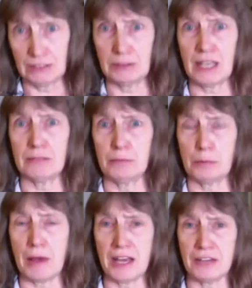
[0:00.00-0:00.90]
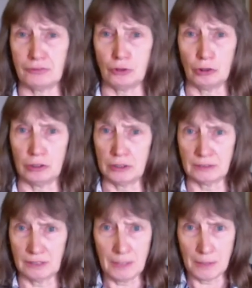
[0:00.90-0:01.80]
get prepared for
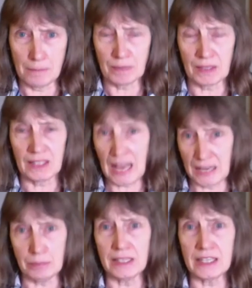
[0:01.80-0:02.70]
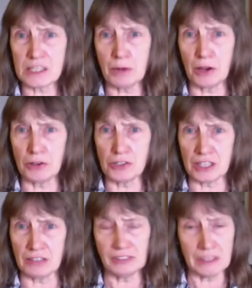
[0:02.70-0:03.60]
and can be
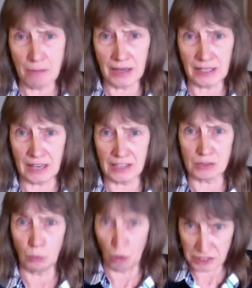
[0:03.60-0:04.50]
explosive, and in my case, was